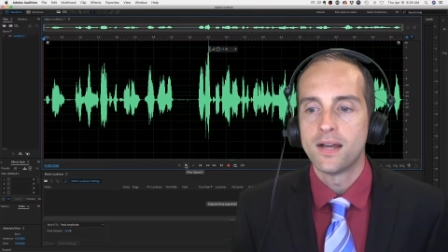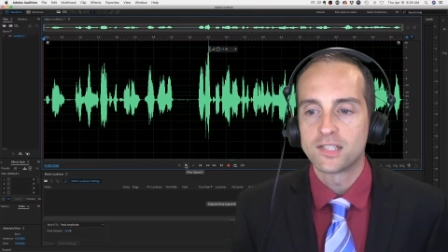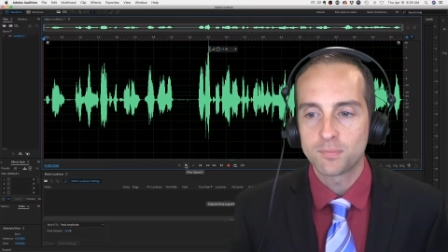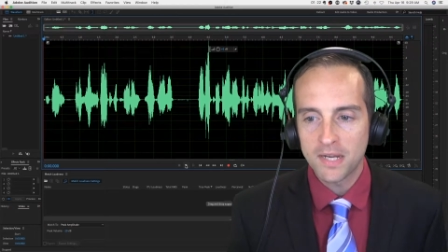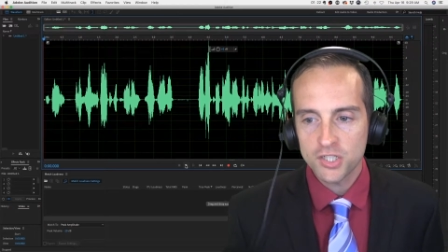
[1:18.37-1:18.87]

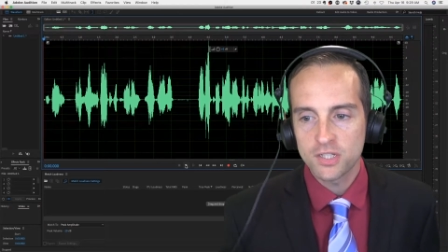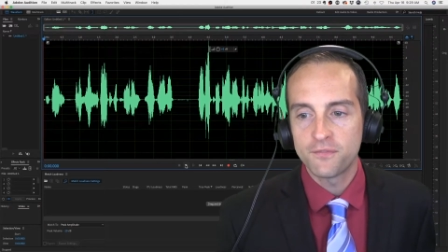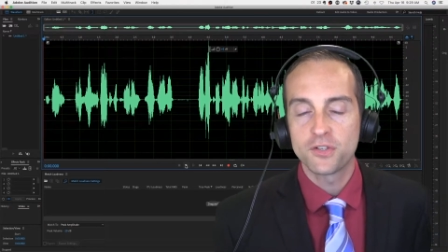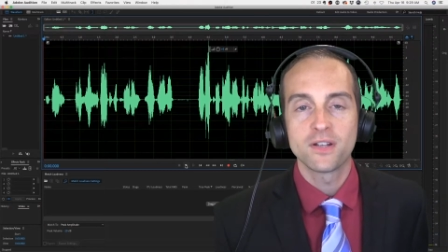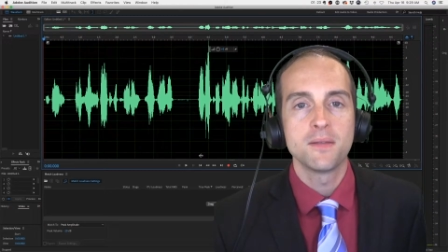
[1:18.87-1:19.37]
especially
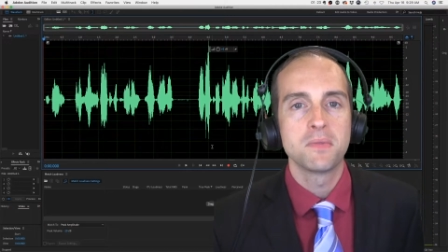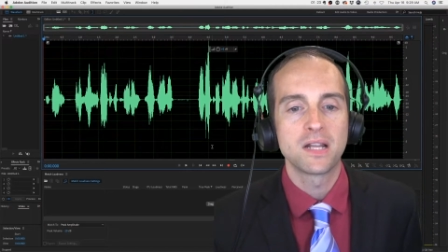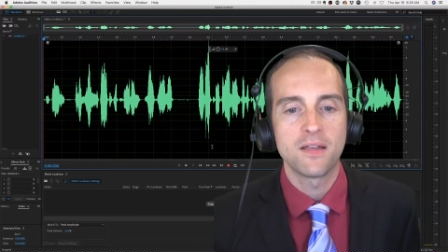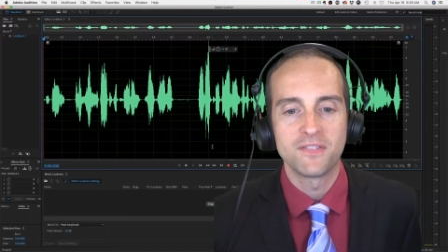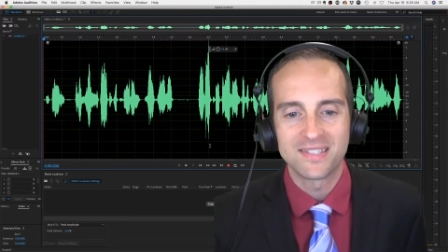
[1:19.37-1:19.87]
if you're in the
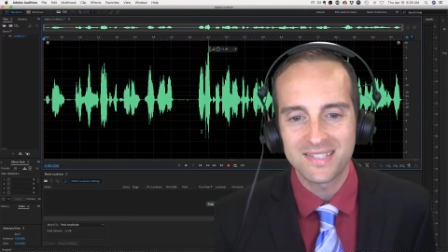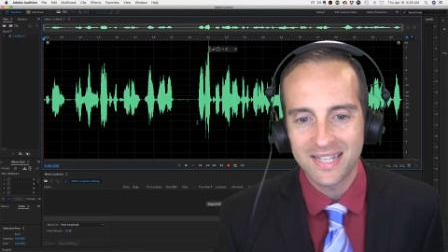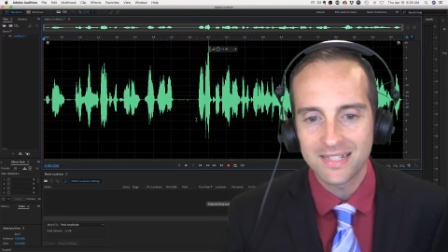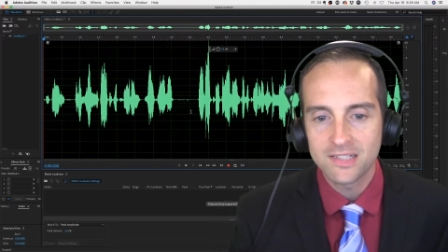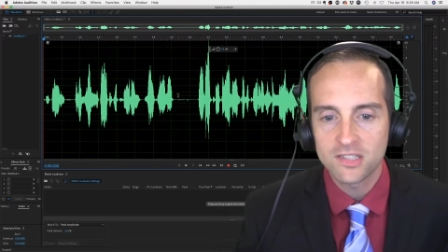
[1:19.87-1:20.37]
middle of a
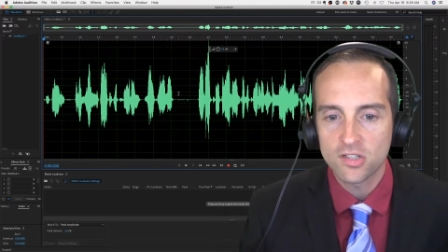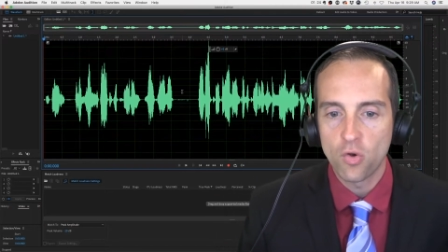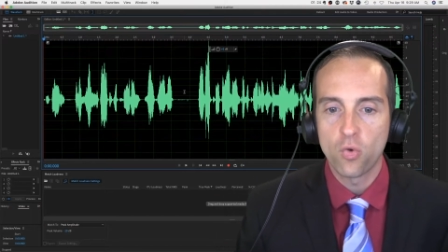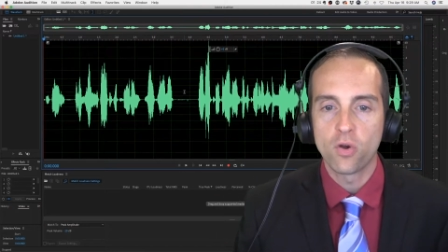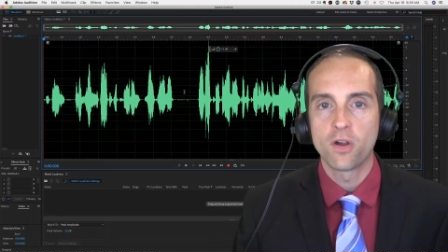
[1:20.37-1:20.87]
sentence
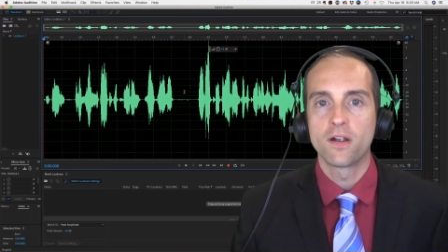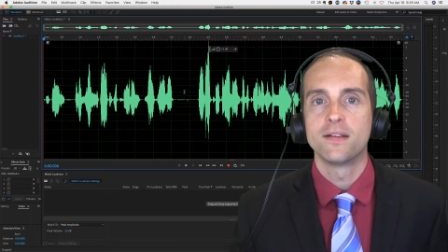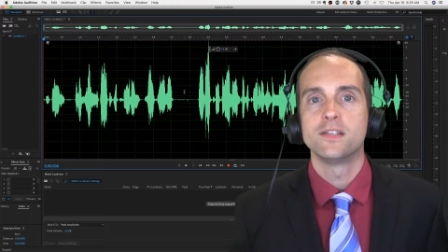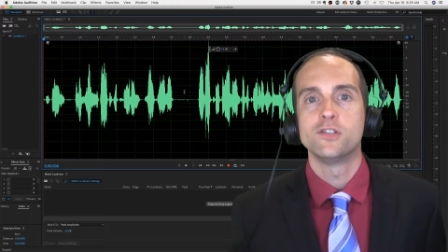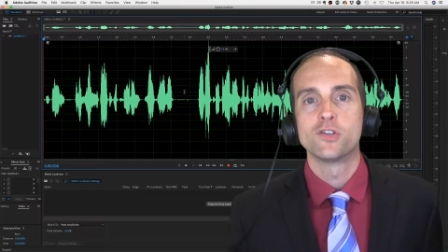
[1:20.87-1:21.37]

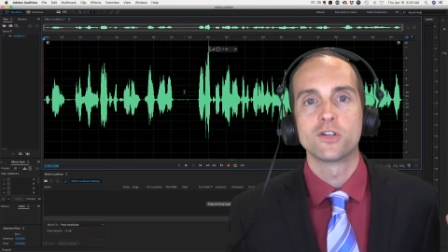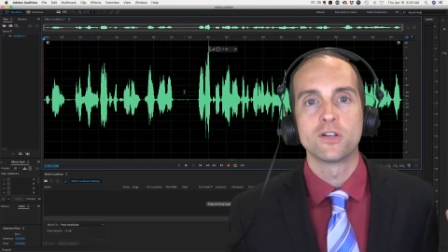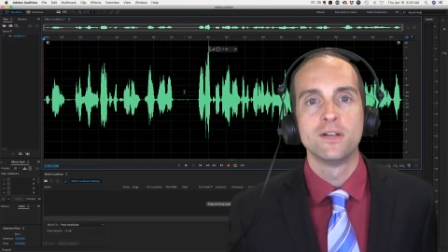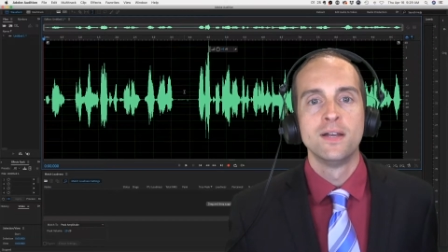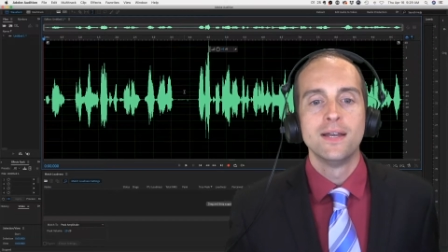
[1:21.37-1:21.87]
or
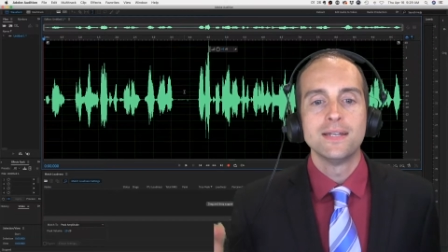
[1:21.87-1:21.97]
you're